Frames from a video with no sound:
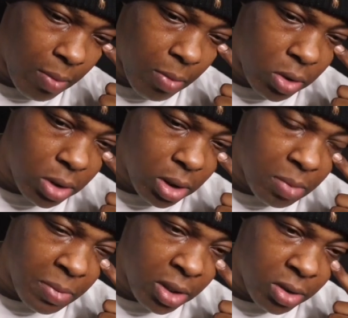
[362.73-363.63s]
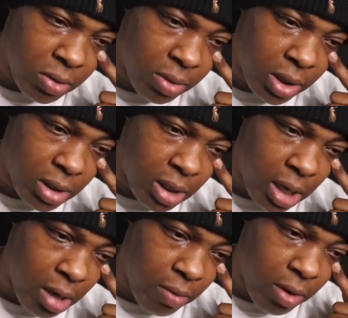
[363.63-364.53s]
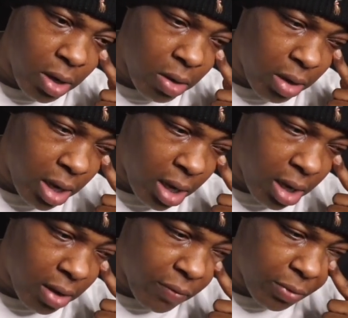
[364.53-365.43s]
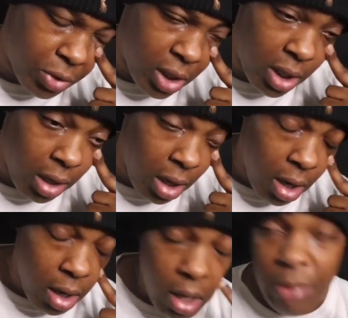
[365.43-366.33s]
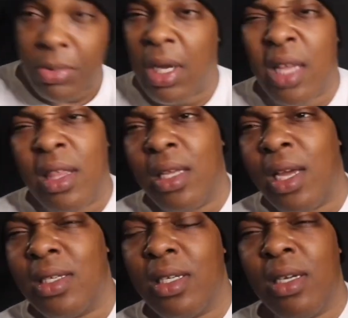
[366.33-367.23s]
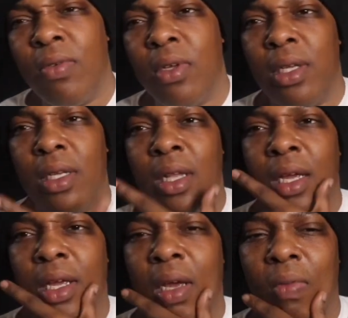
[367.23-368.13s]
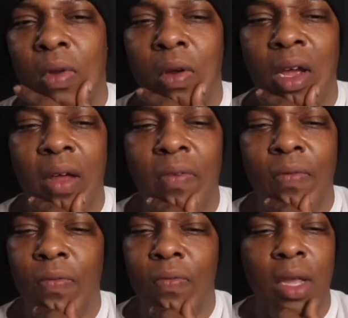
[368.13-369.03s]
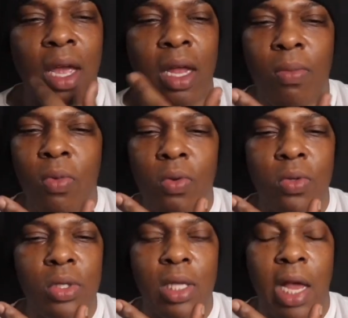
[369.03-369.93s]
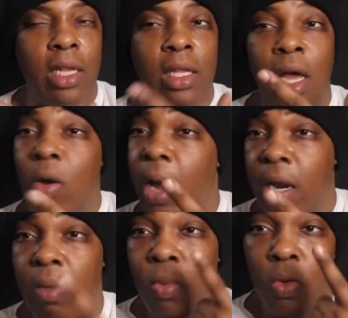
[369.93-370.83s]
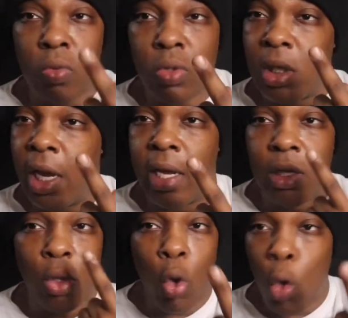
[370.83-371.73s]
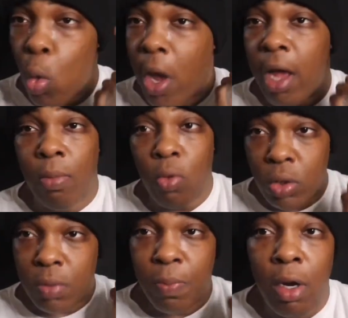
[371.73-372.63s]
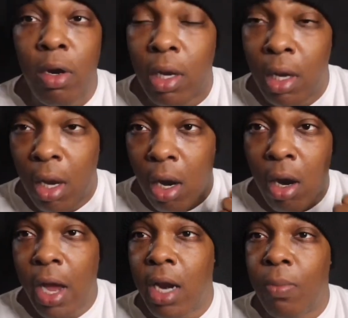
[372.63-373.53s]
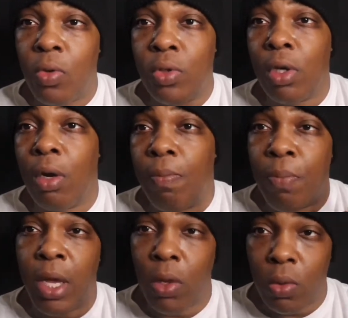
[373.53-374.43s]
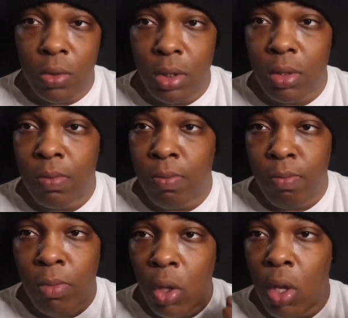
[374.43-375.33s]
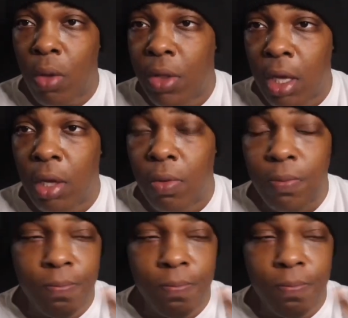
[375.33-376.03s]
most dispensaries like around have? I think that's it really. Like, yeah, we don't have the edibles. Like, no edibles. Like, no edibles, period. Our edibles are pills. No, thank you.